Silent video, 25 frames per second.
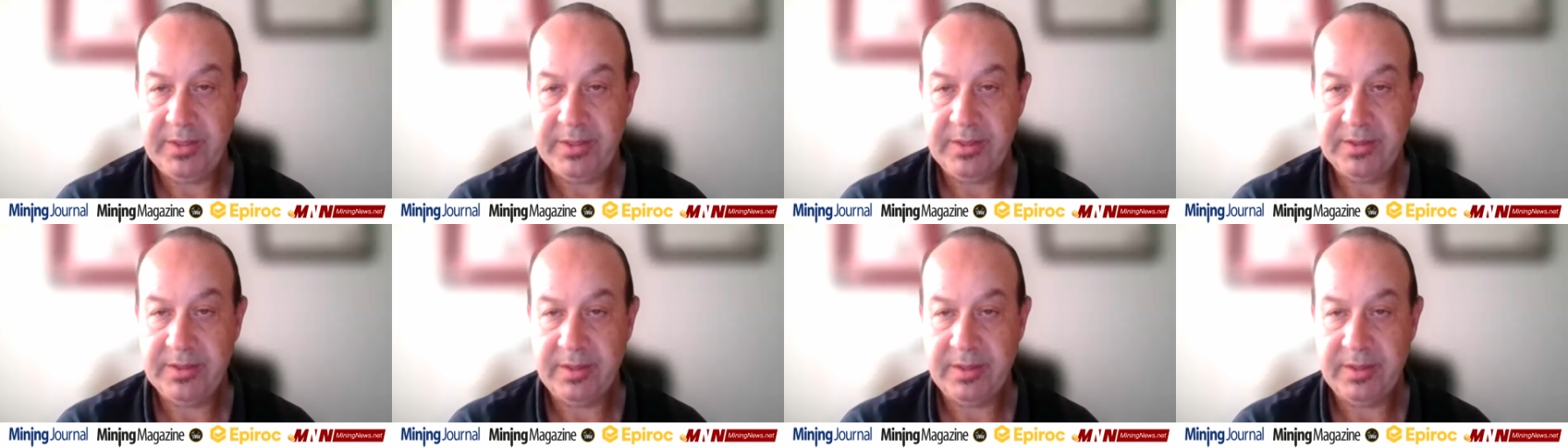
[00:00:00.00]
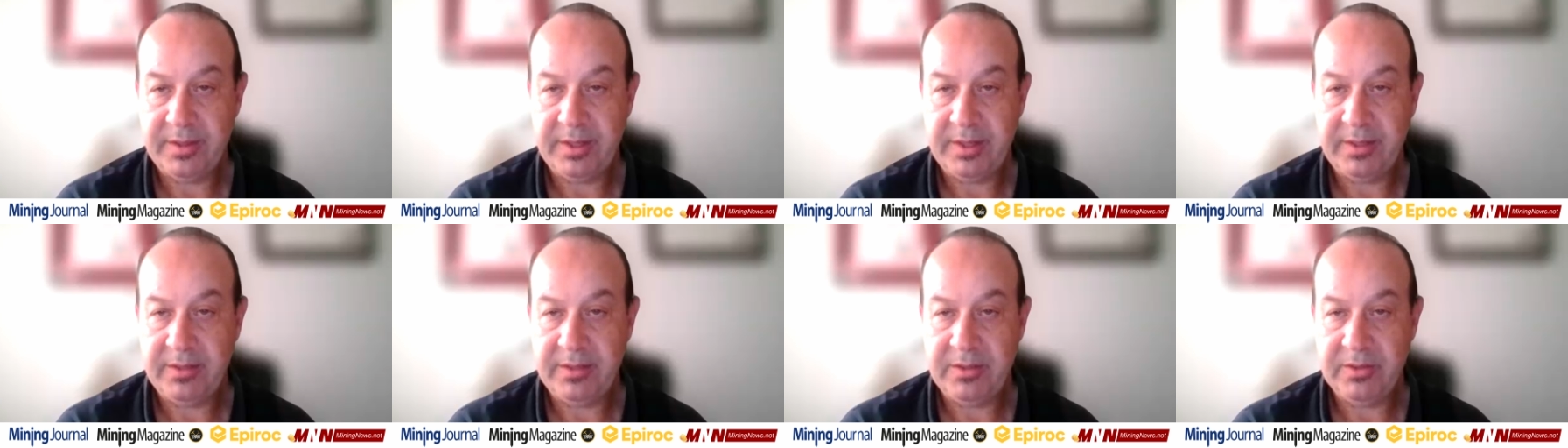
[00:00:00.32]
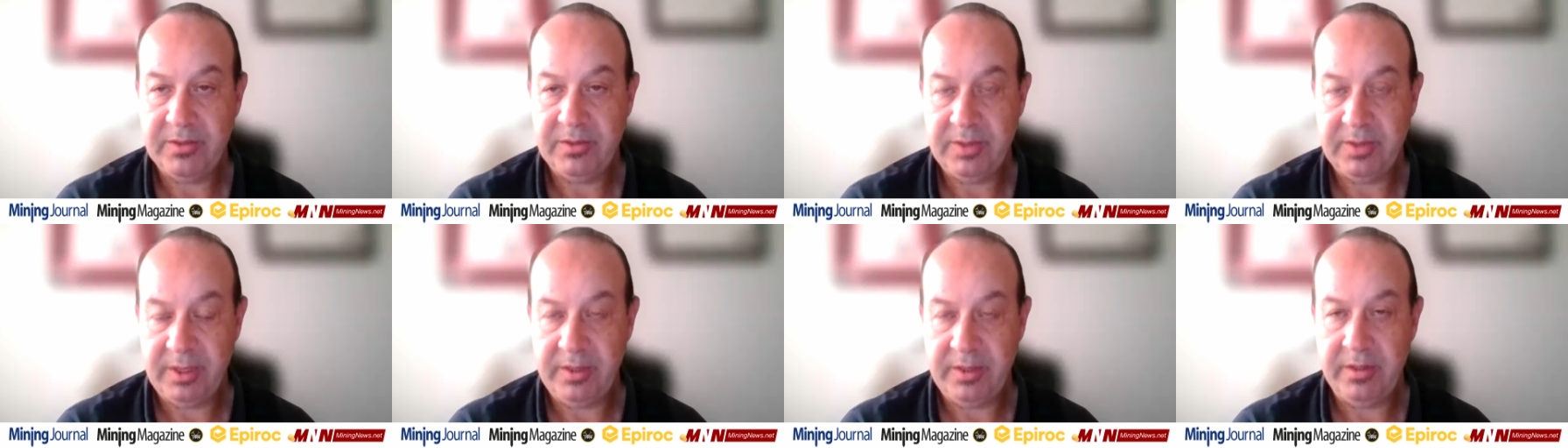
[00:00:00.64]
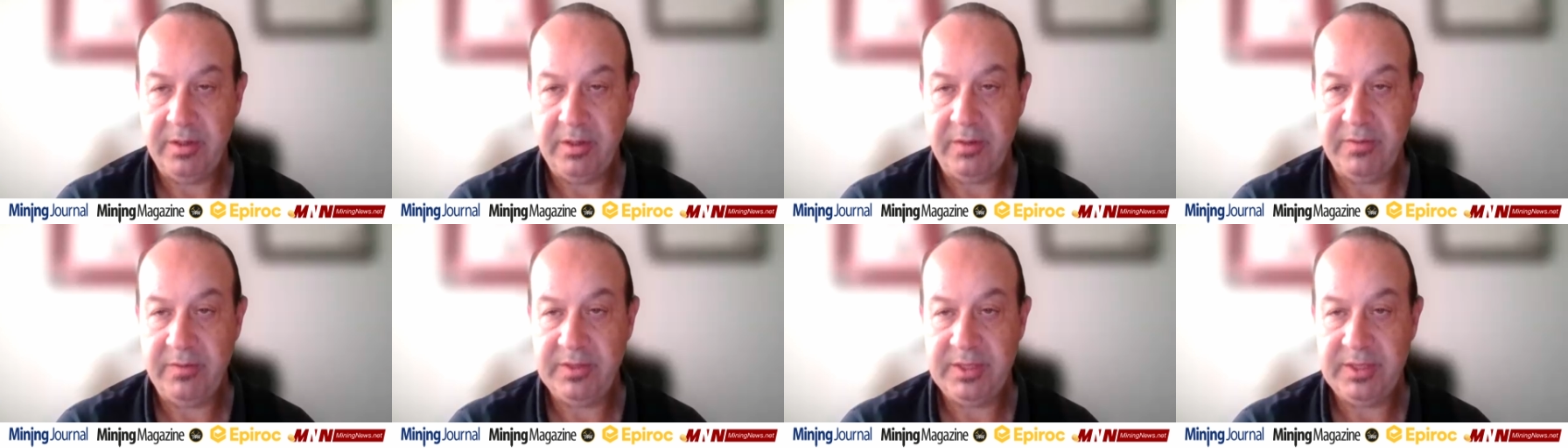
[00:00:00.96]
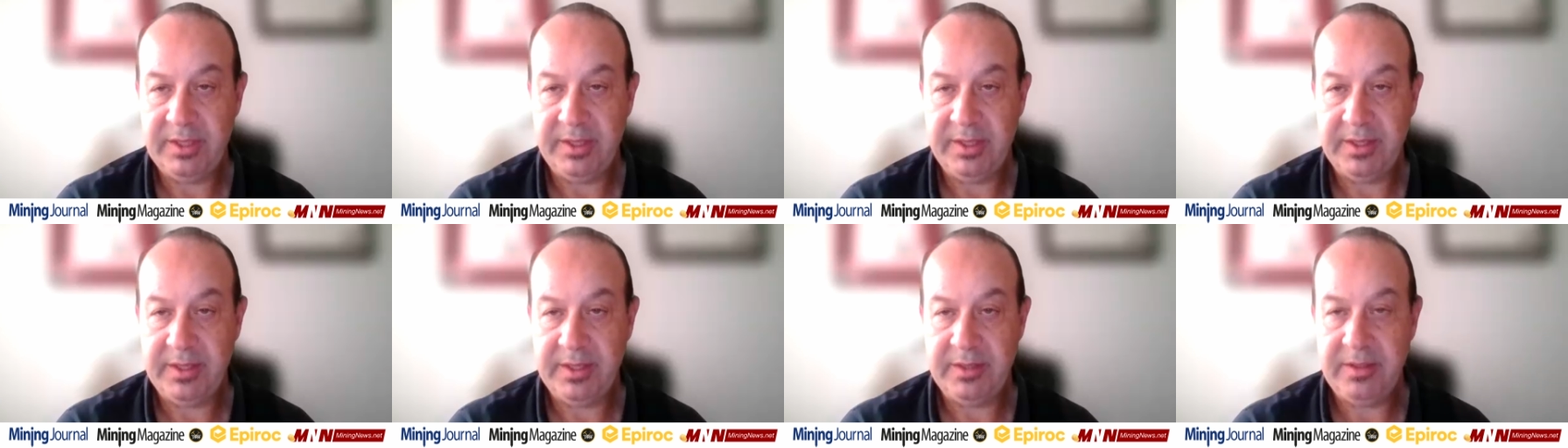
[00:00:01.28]
So they and obviously
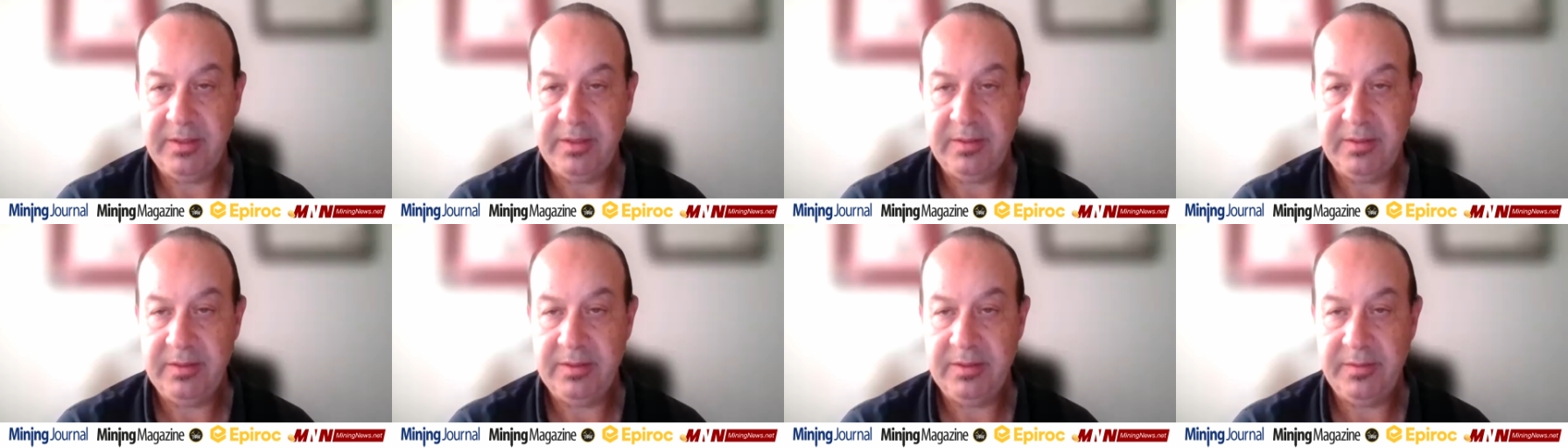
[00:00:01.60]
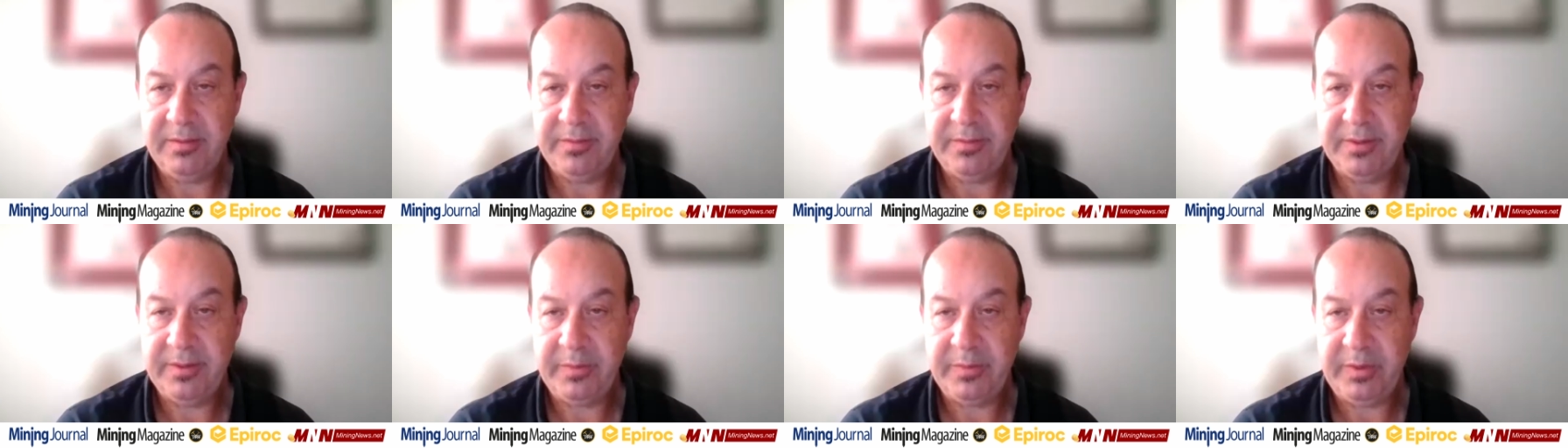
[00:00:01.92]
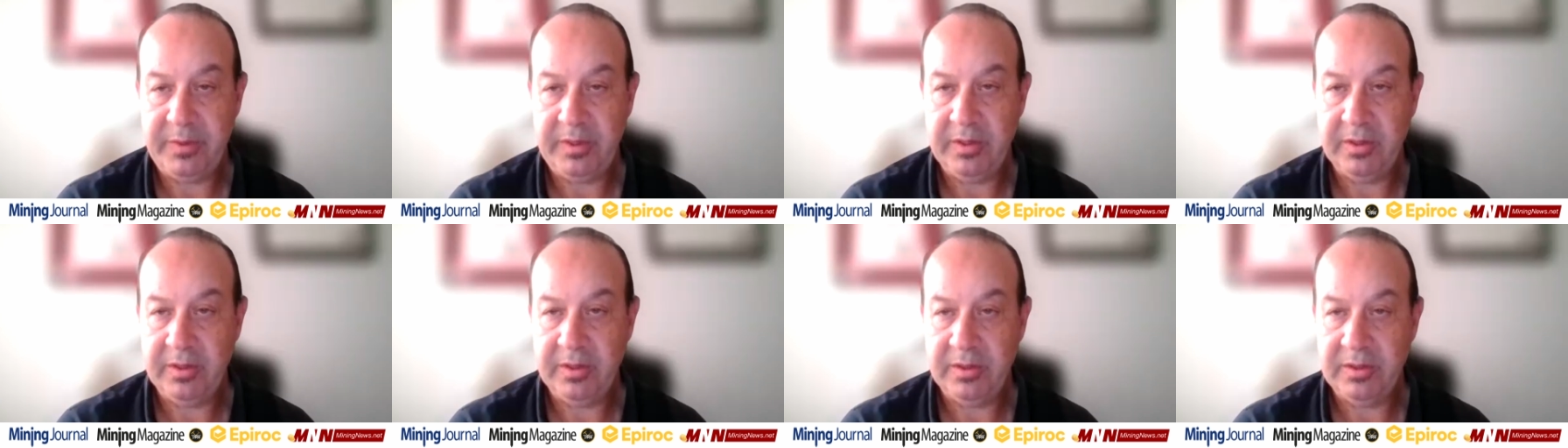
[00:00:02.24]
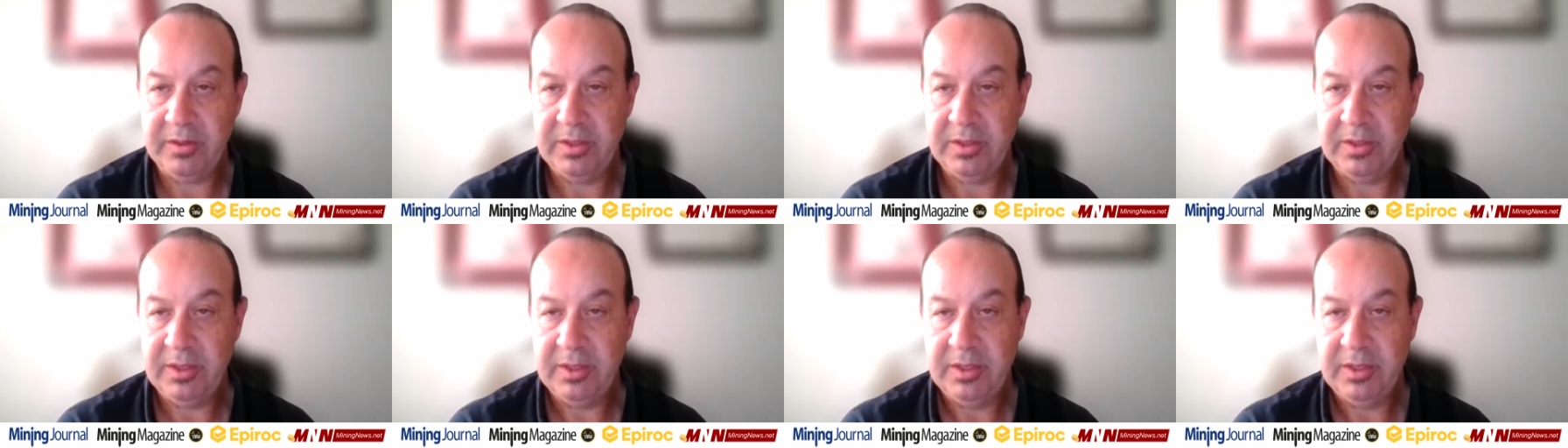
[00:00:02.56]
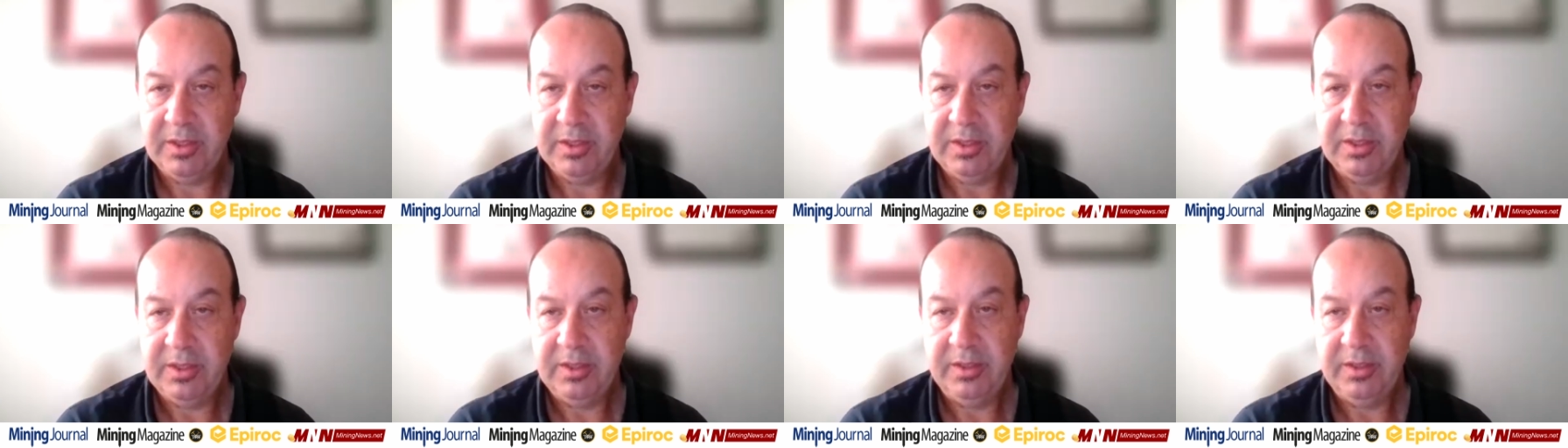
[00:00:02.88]
they di- differ beyond
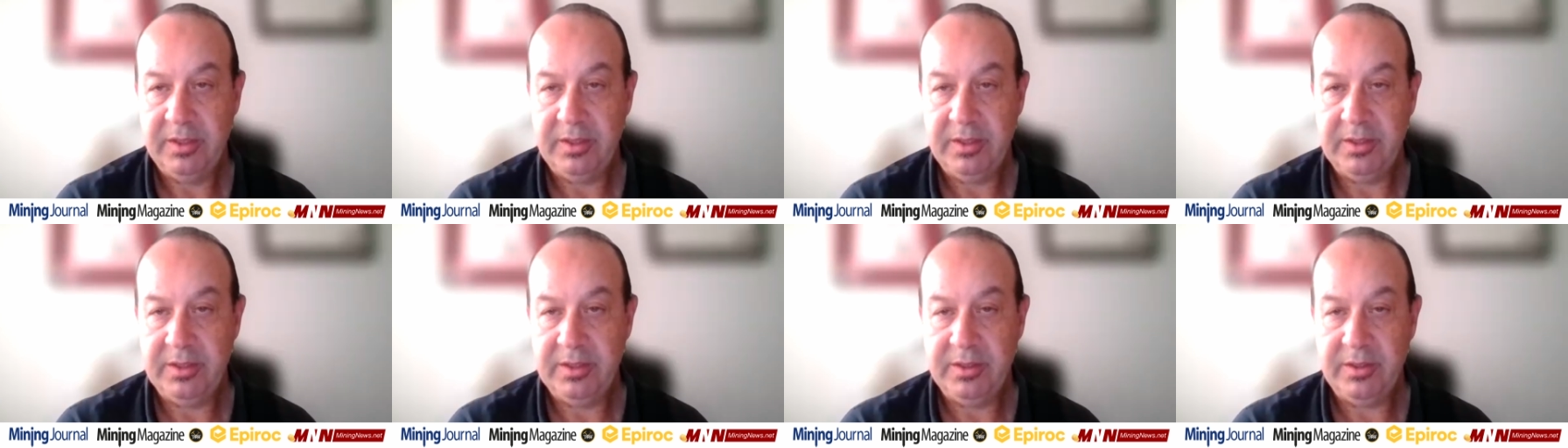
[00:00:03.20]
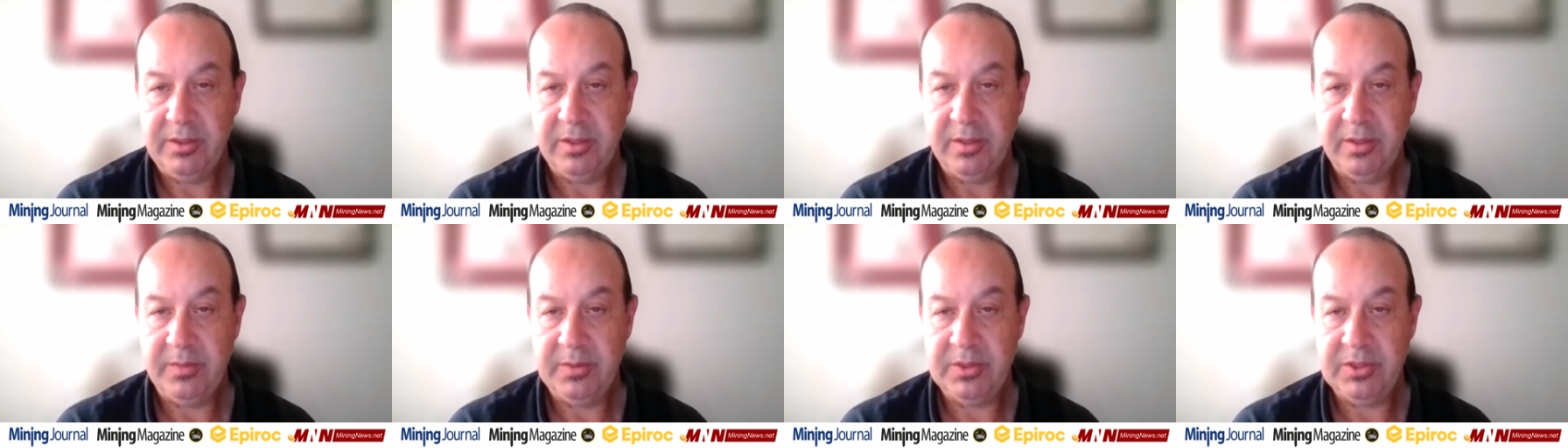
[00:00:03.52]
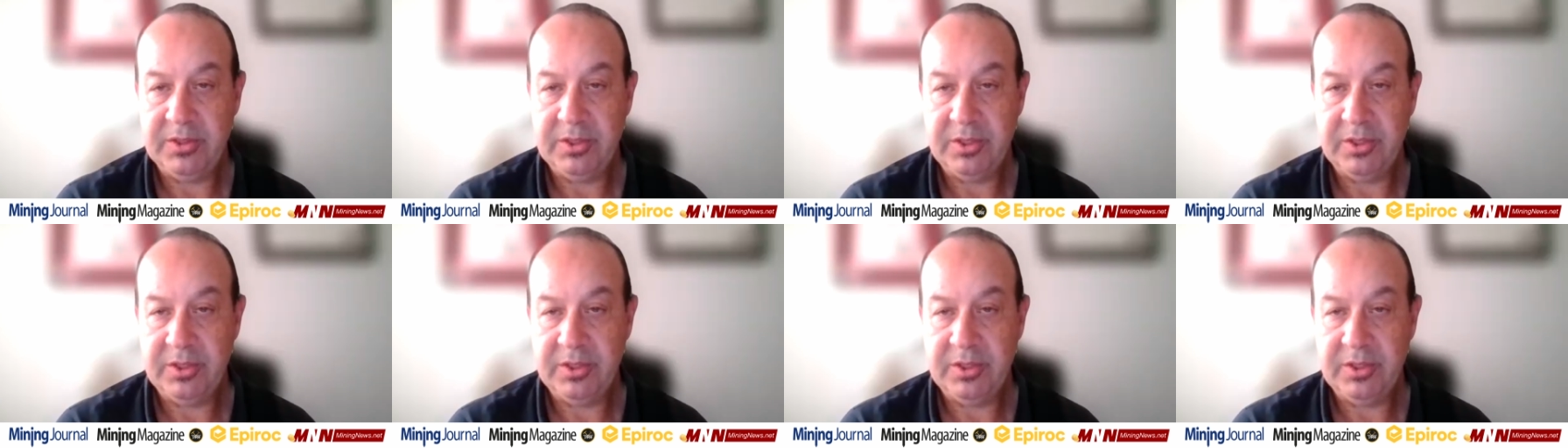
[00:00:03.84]
those adopters.